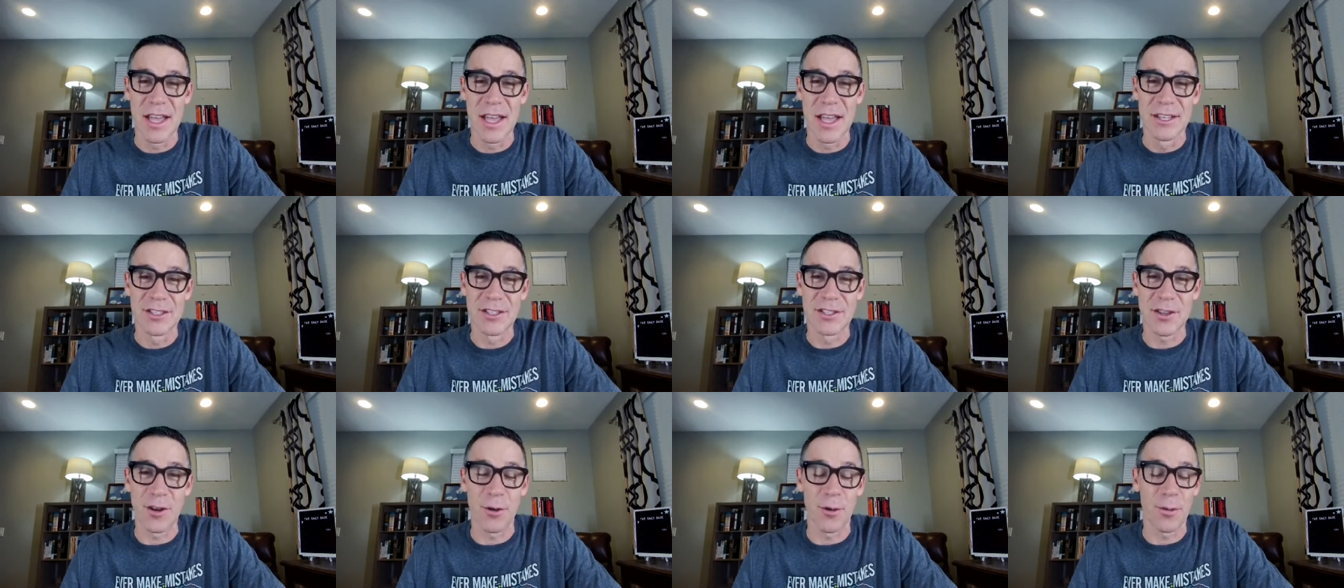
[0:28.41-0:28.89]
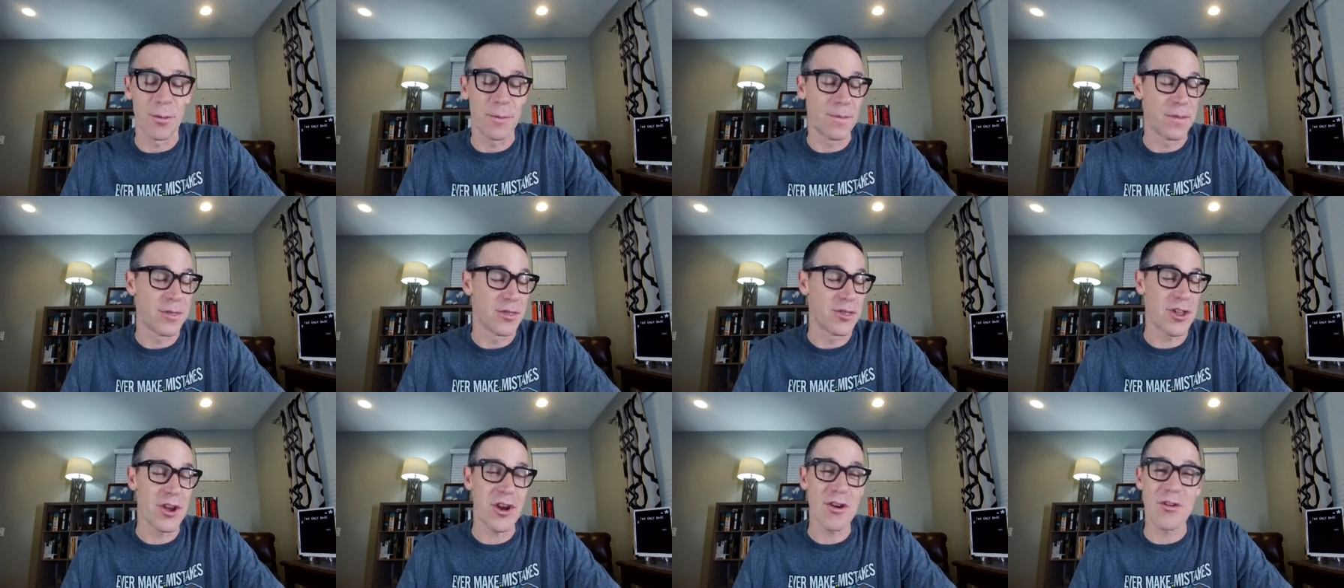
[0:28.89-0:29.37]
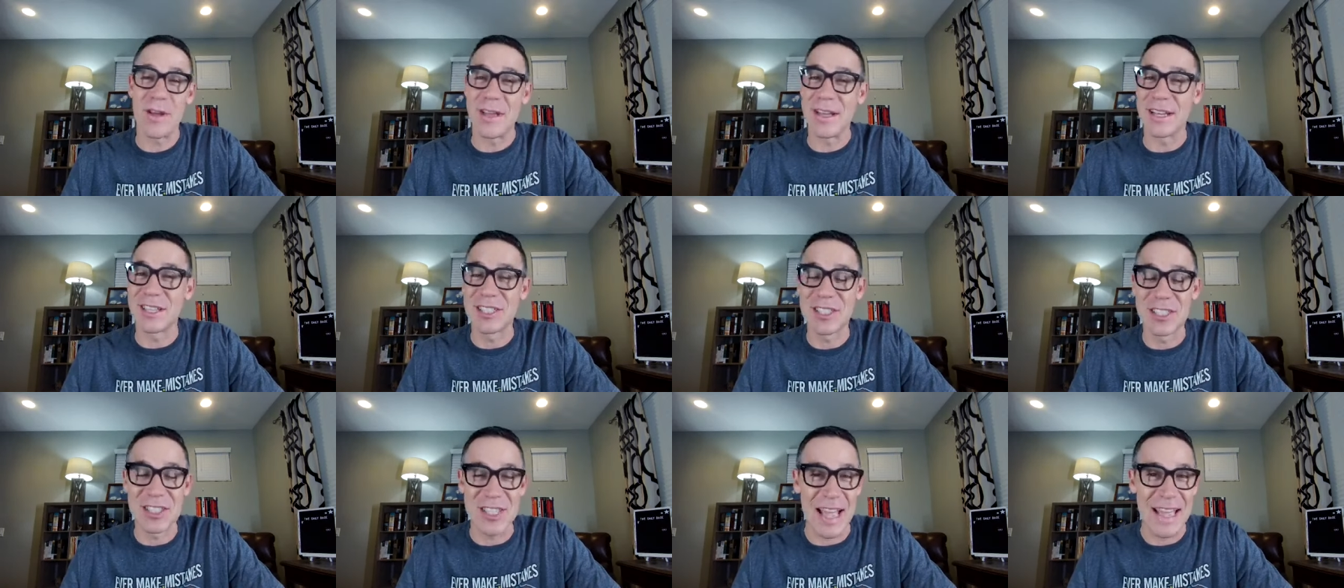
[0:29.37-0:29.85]
So they're
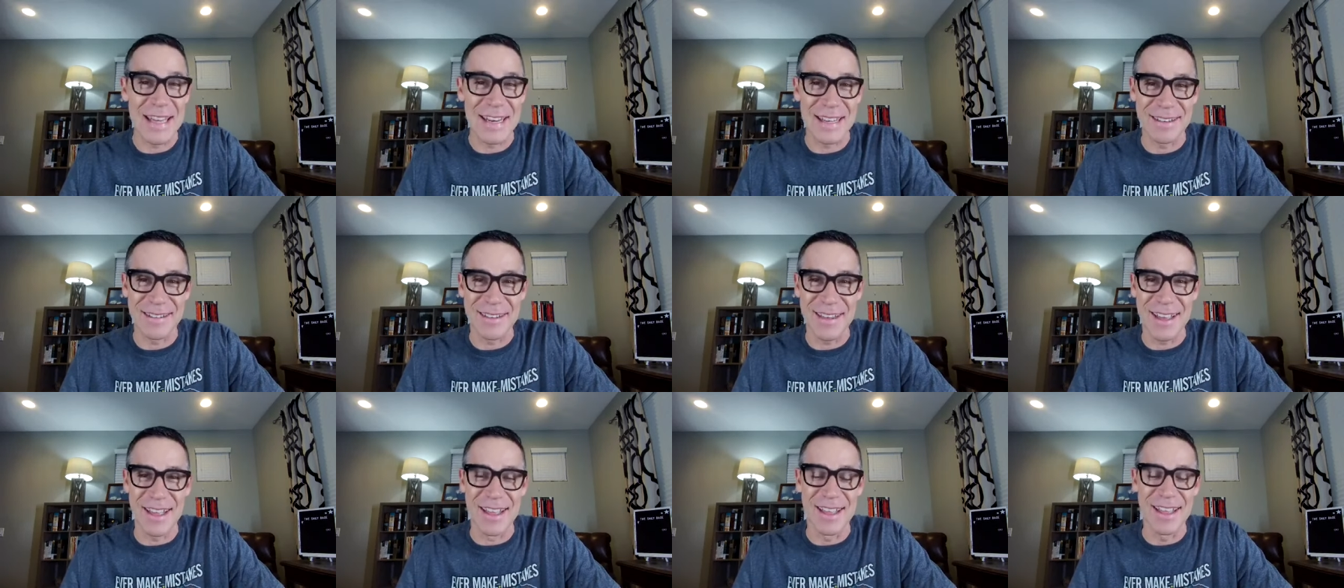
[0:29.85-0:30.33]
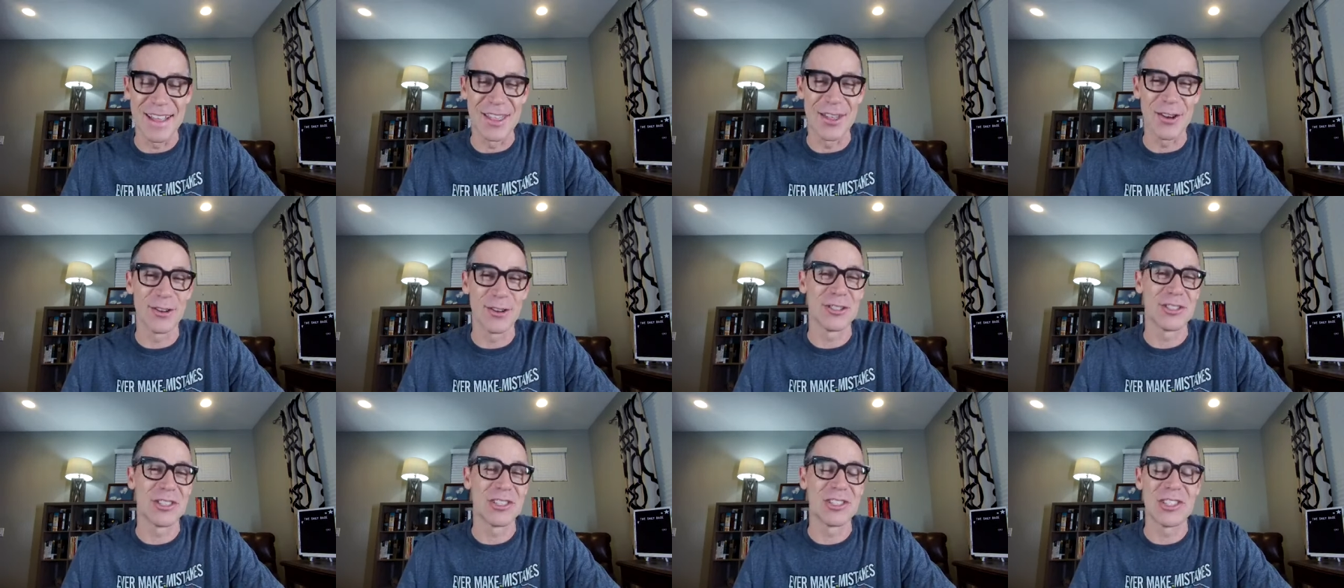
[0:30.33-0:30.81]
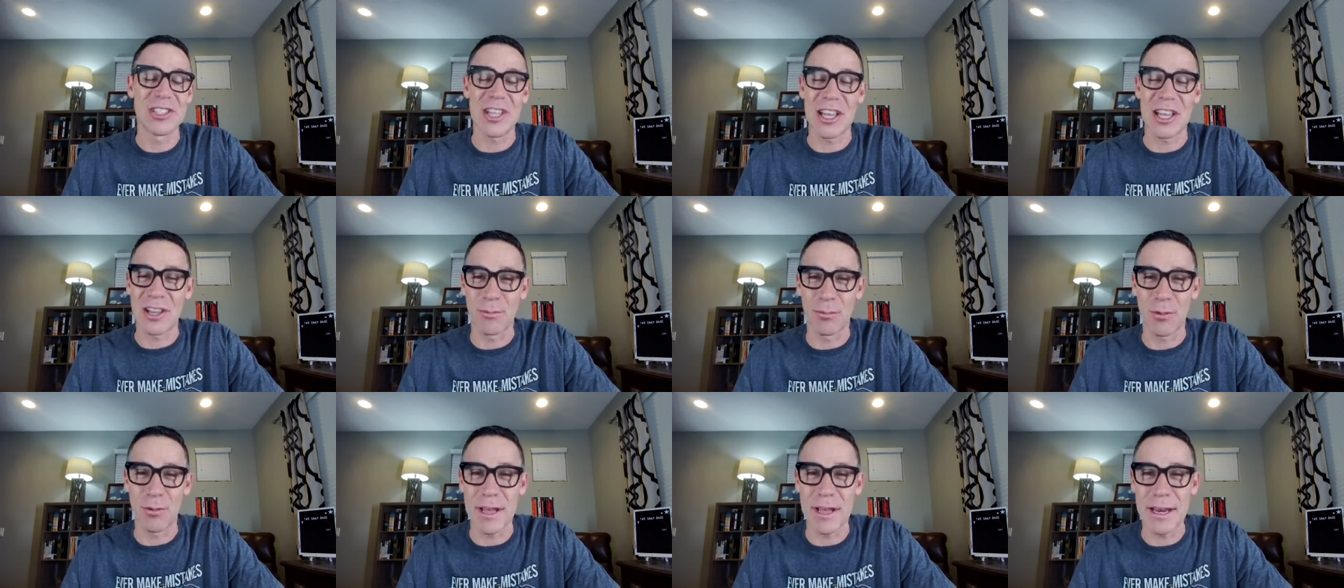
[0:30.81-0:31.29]
excited. They're
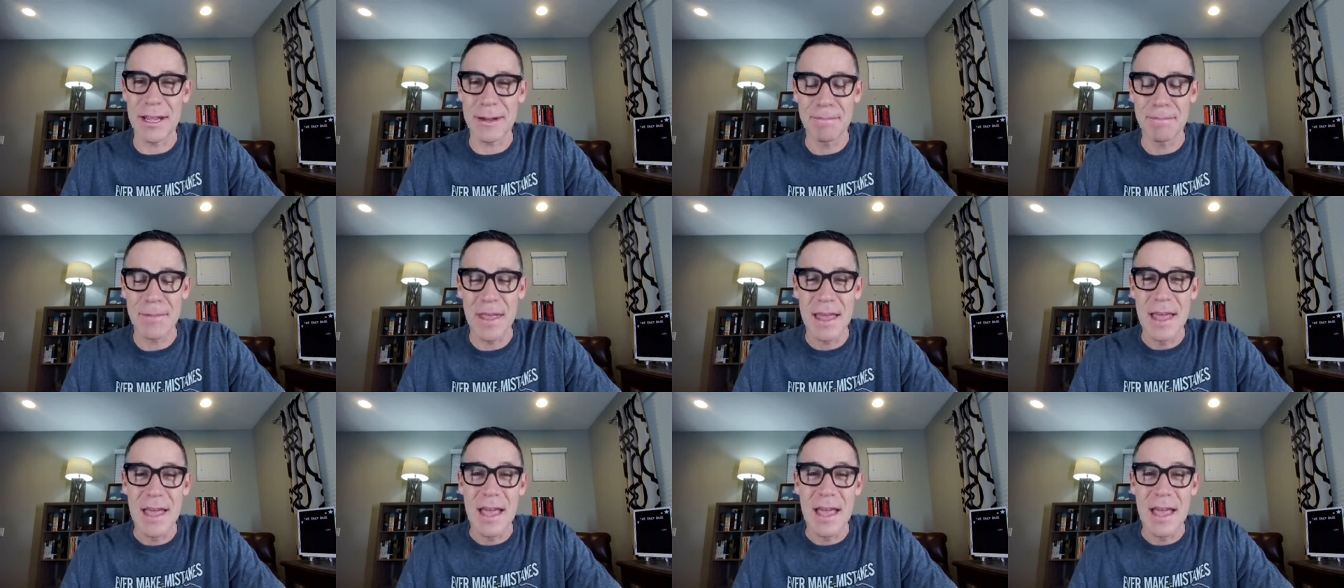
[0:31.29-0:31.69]
celebrating.